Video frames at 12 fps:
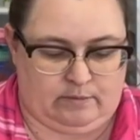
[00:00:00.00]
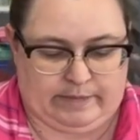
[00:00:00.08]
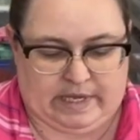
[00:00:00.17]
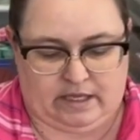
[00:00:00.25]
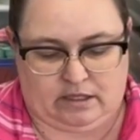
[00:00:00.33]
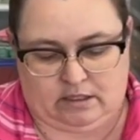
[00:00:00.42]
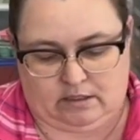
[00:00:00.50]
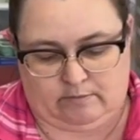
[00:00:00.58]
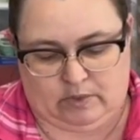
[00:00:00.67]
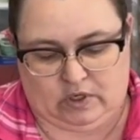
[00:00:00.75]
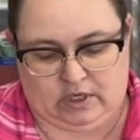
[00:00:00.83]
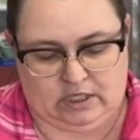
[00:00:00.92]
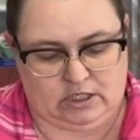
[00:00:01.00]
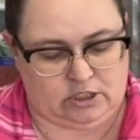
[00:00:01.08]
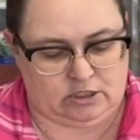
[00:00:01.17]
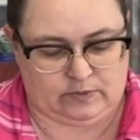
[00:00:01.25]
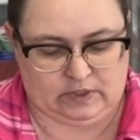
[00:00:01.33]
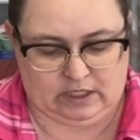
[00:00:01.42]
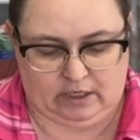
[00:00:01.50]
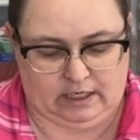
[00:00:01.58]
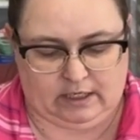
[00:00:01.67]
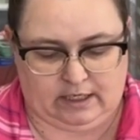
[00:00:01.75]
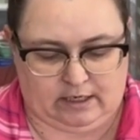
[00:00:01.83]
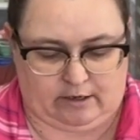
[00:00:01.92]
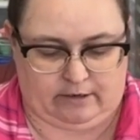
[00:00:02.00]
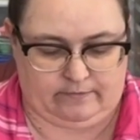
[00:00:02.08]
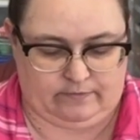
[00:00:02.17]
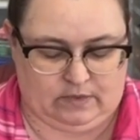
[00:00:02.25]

Bath and Body. She's pretty good. I like her.